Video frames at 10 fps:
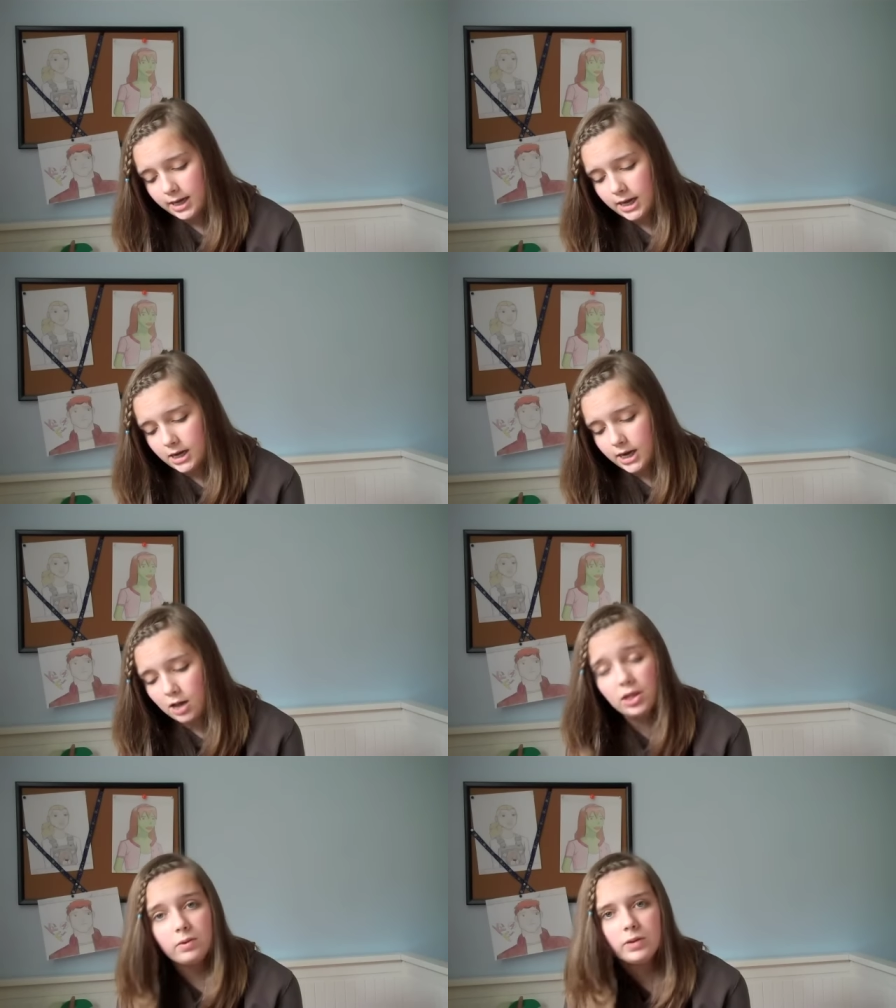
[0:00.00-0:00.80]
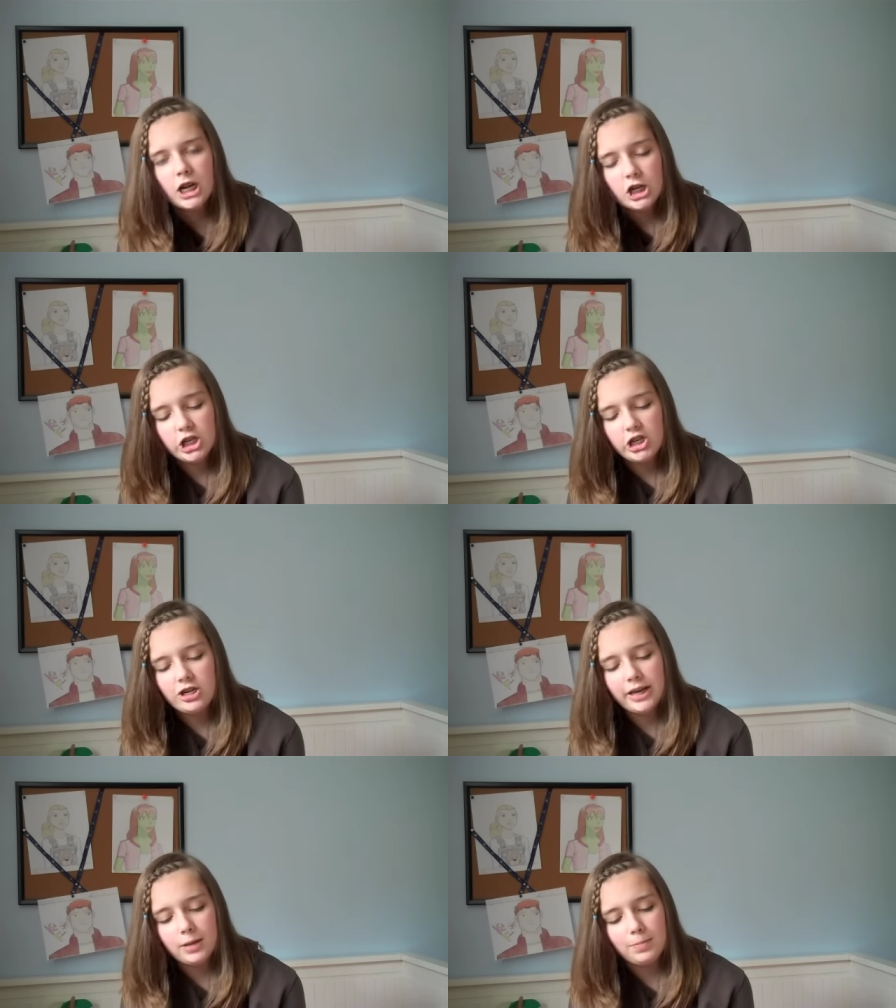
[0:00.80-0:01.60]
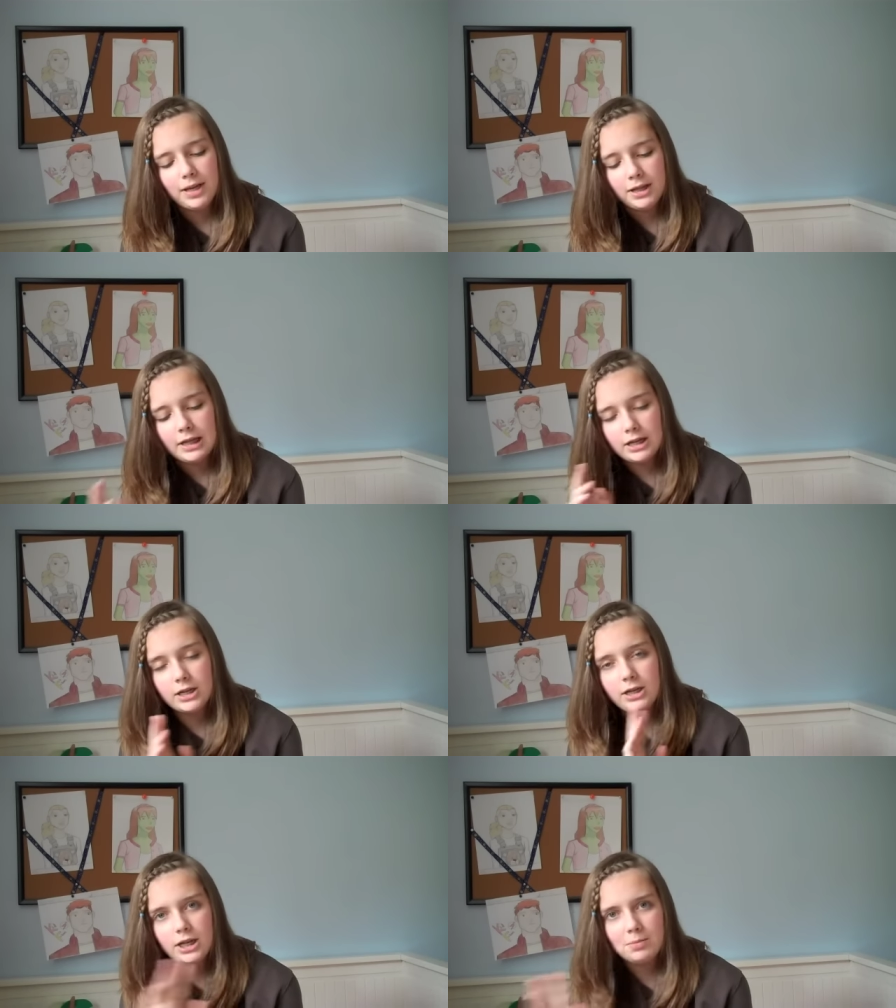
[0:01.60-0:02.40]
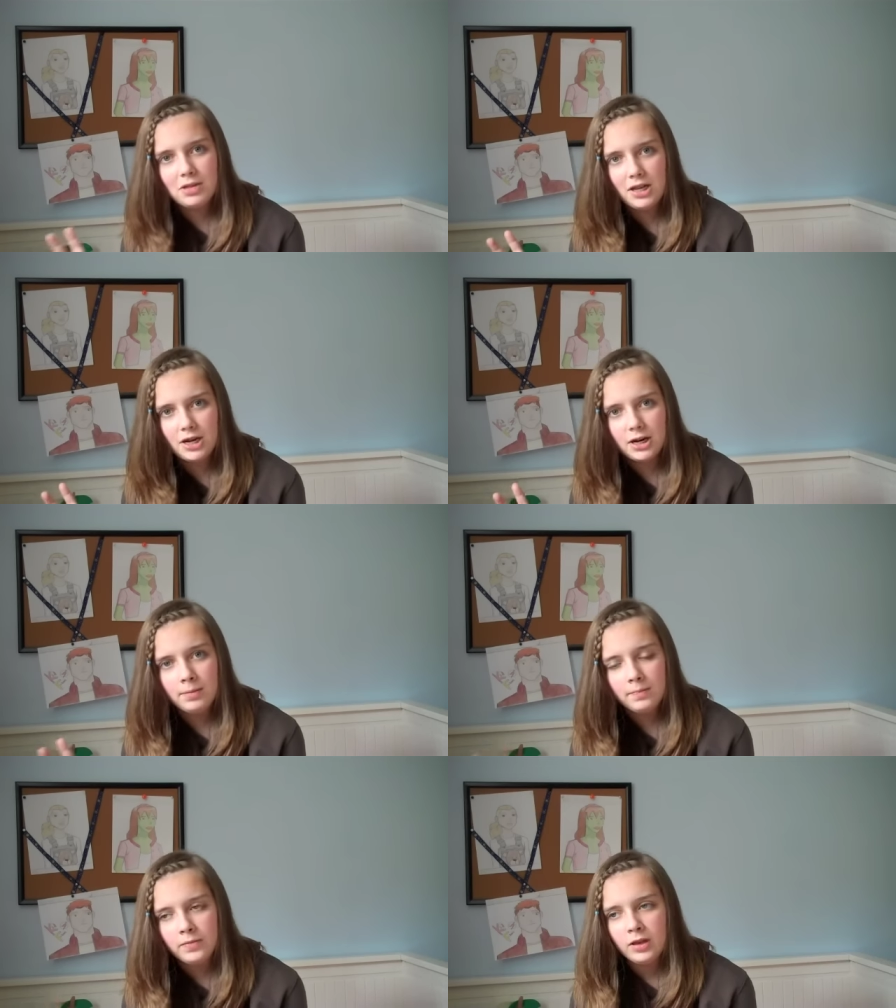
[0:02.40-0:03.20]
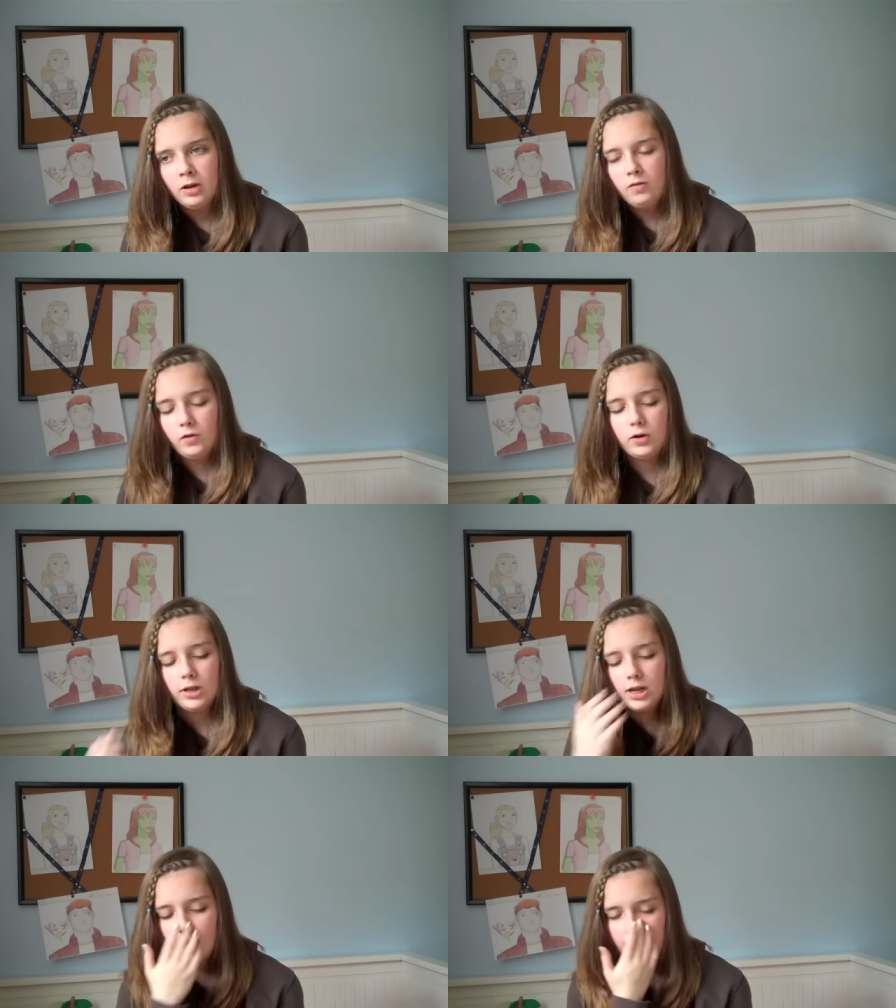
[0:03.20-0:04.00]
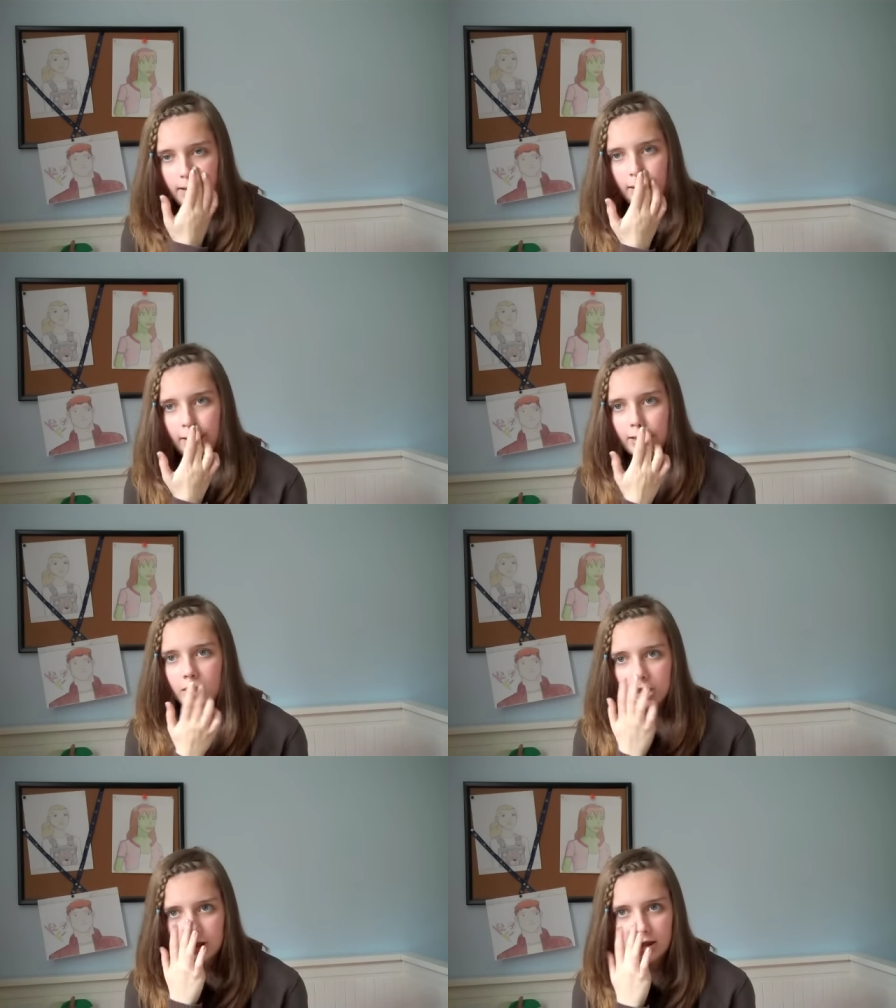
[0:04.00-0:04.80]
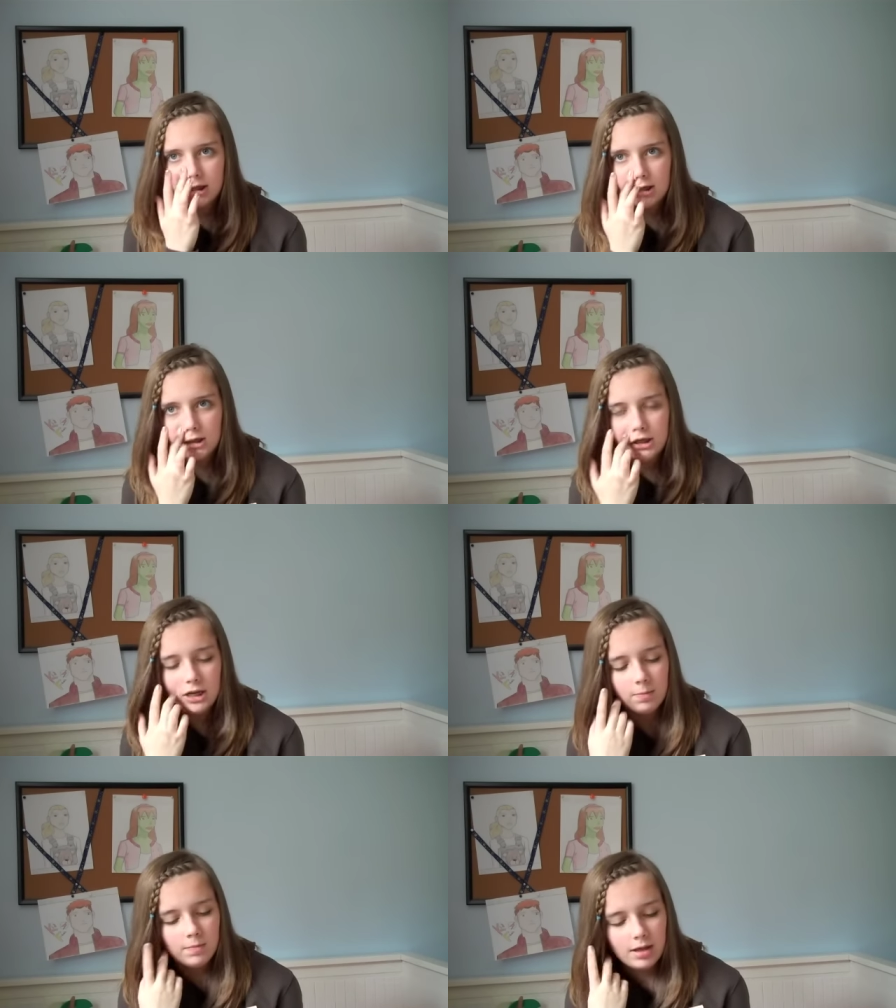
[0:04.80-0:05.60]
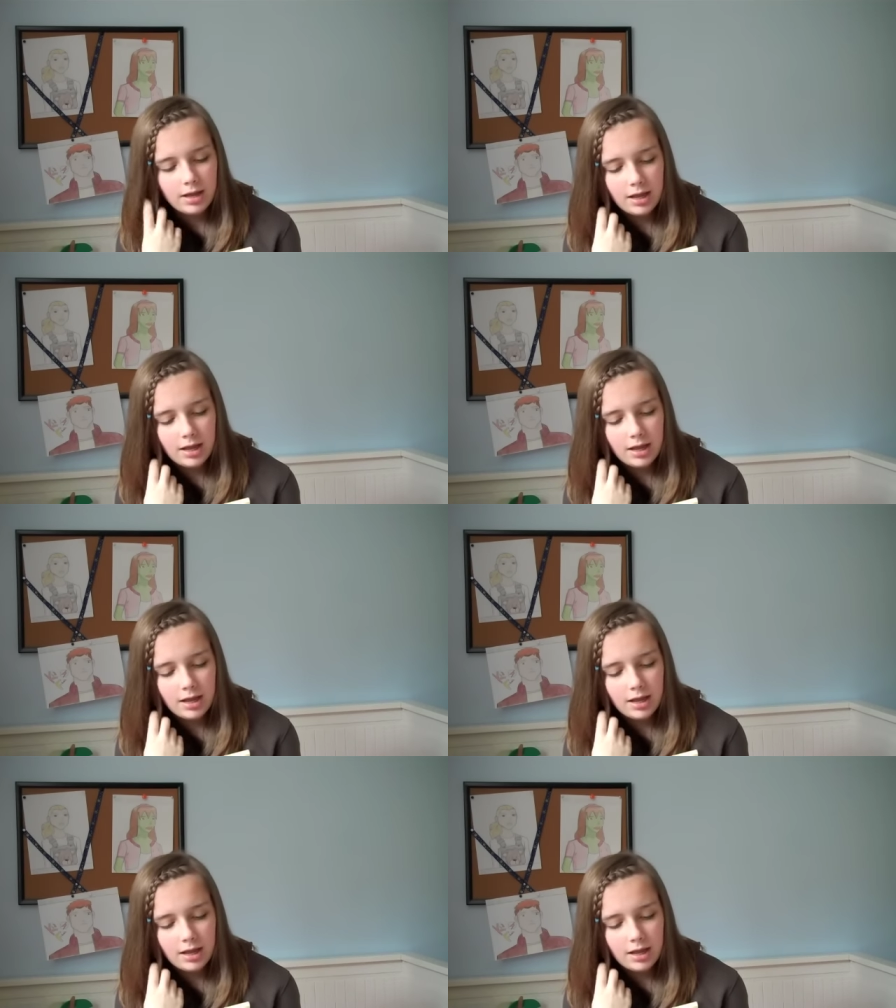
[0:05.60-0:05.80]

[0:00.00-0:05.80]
And now they've got Dick being the team leader for the Young Justice team.